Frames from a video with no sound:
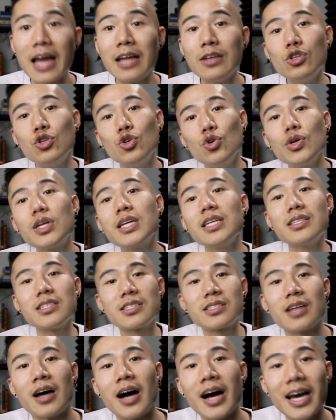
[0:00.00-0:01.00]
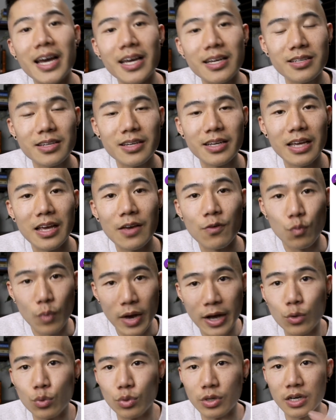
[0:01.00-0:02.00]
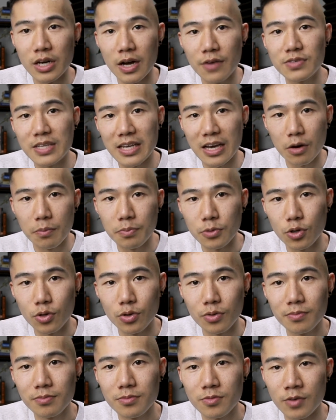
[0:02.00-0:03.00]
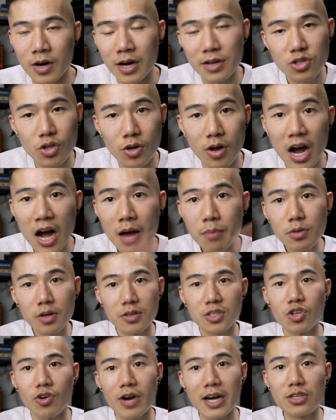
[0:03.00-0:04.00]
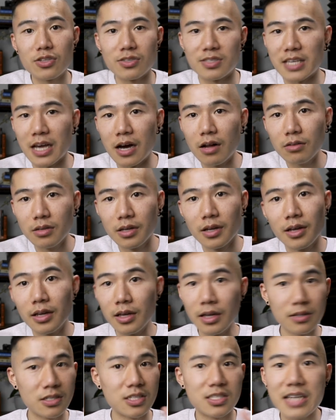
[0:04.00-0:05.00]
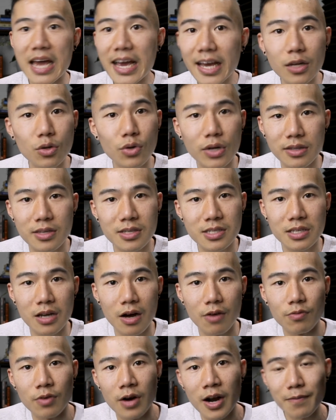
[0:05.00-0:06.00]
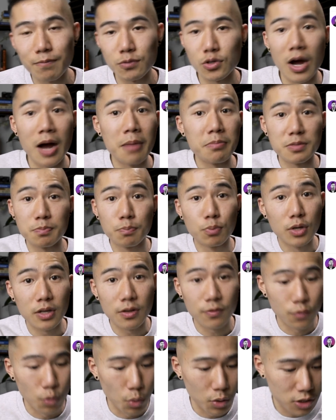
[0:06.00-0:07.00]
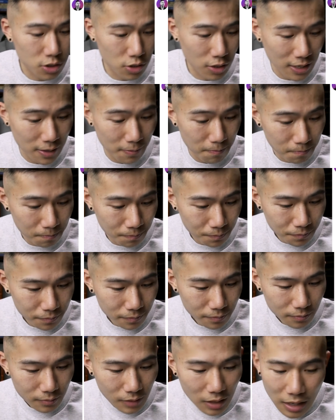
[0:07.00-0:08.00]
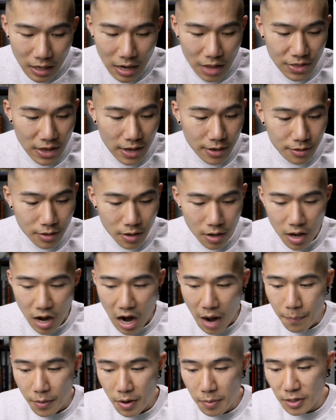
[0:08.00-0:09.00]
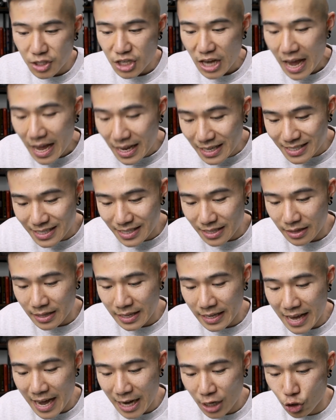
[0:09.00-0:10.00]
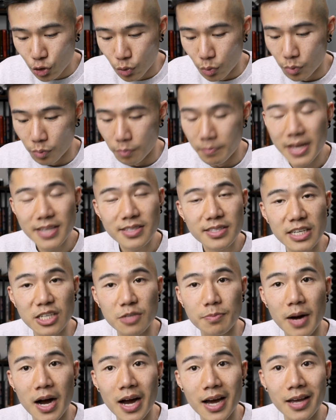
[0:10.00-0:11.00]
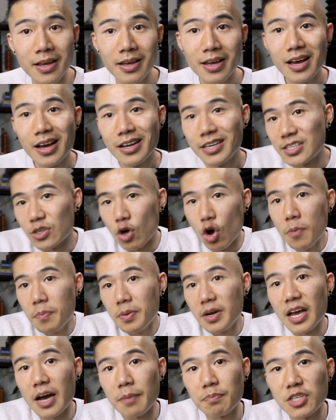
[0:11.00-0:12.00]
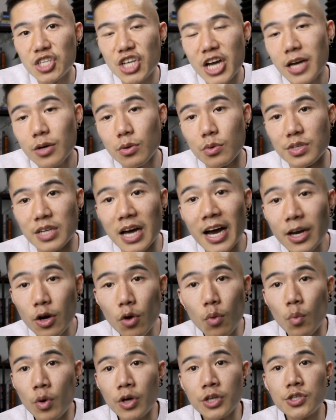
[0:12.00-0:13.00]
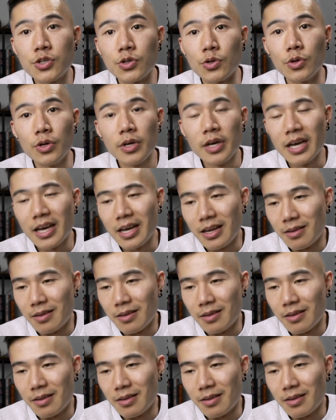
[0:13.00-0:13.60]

and you can decide if we're good enough to help you, right? So I'm not trying to sell. Just take a look at this stuff, right? So I'm just putting it forward to him. And then I pretty much ended the actual message by just opening up the channels. I don't want to